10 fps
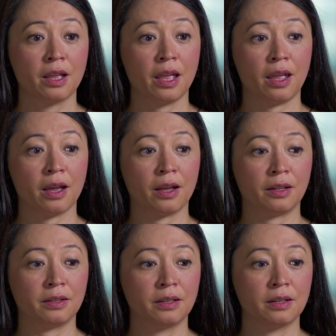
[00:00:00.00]

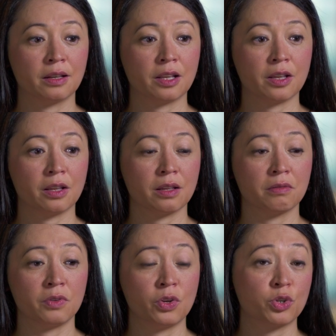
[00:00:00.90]
and
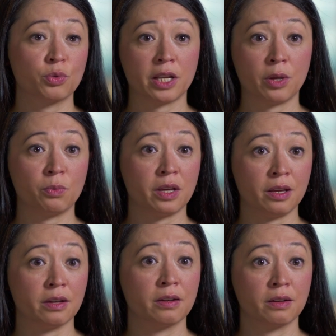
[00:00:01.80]
usually
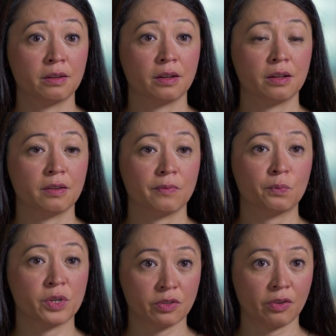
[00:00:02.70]
we
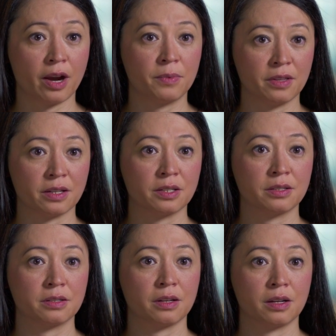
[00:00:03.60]
prescribe
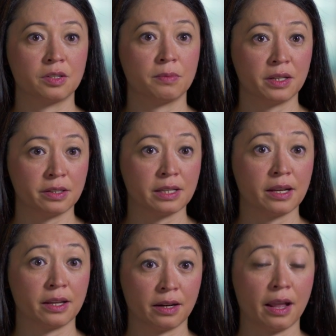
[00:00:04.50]
this to be
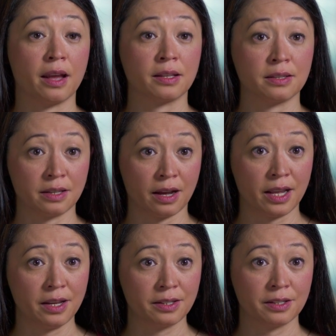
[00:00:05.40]
taken at
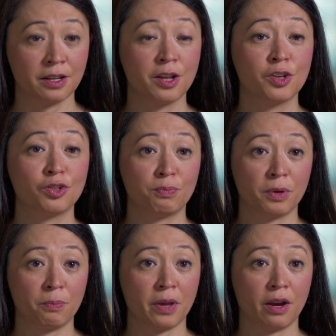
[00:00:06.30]
night to
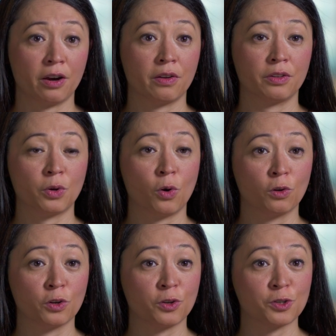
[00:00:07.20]
prepare the
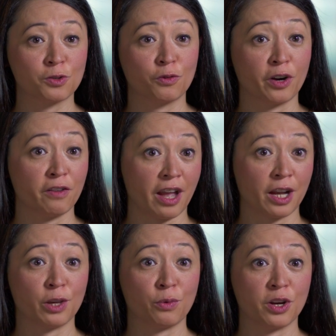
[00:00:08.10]
colons for
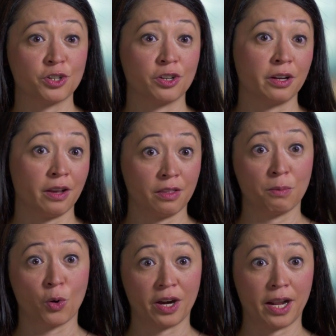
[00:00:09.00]
evacuation in the
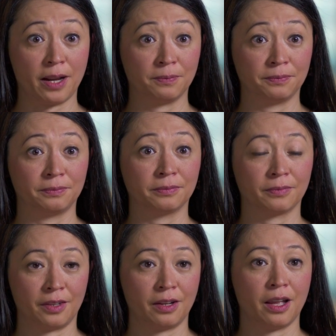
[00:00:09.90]
morning.
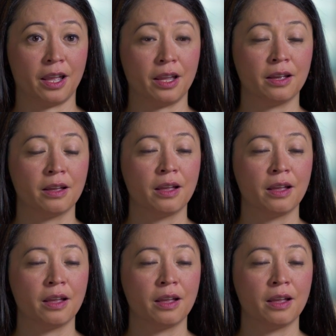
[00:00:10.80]
Okay.